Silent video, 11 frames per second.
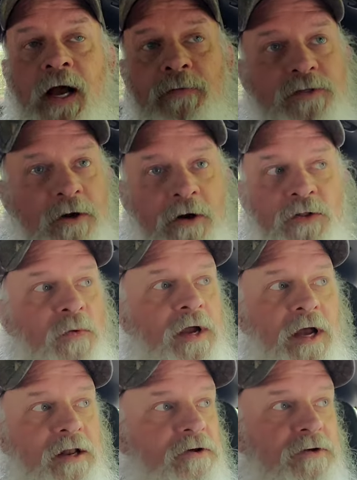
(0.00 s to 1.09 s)
I'm sorry, the
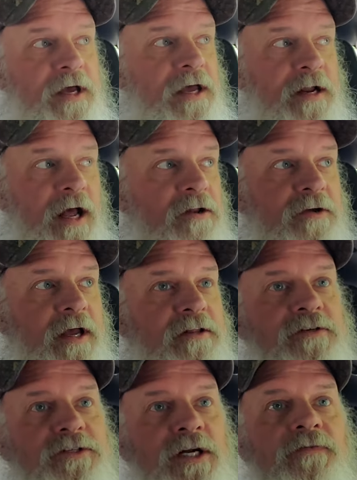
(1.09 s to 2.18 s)
way I look at it, I look at
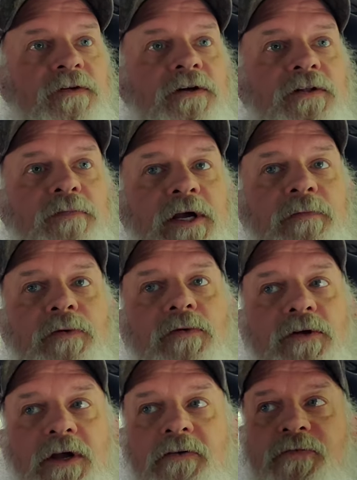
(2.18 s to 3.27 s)
this differently than other people.
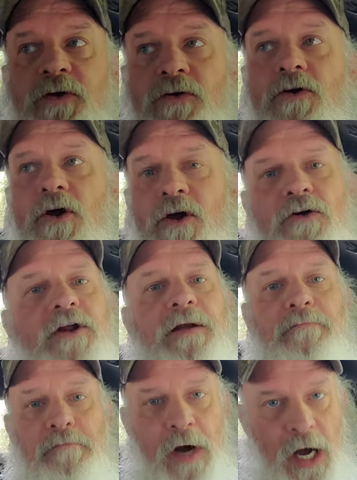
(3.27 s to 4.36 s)
If you're
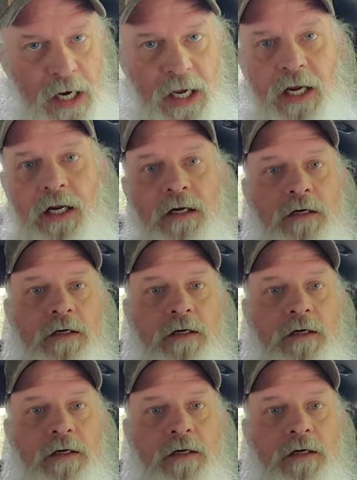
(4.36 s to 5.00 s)
earning money,